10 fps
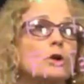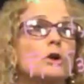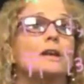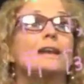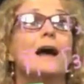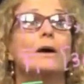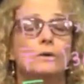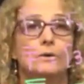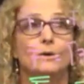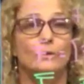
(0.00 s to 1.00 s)
Now
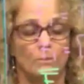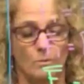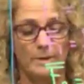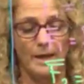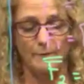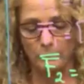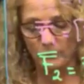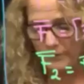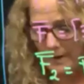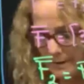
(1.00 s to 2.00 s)
we have to
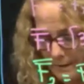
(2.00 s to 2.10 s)
find the